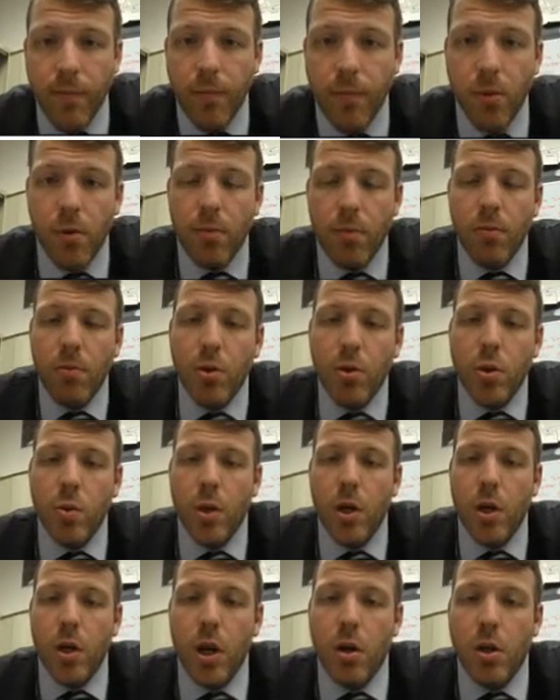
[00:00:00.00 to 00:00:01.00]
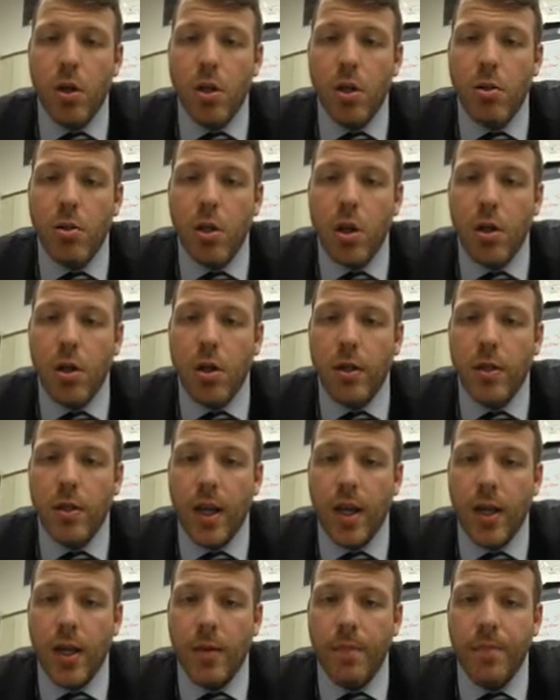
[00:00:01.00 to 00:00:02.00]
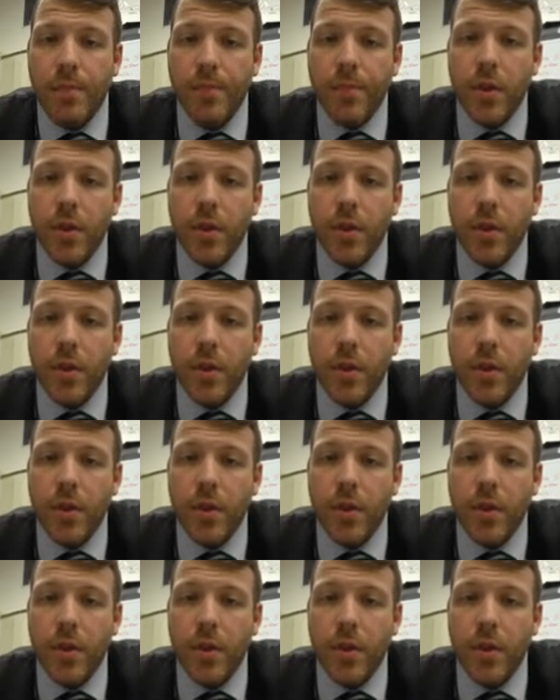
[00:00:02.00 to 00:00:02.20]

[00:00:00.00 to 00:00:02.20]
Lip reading: form, which we're going to go into here in a second.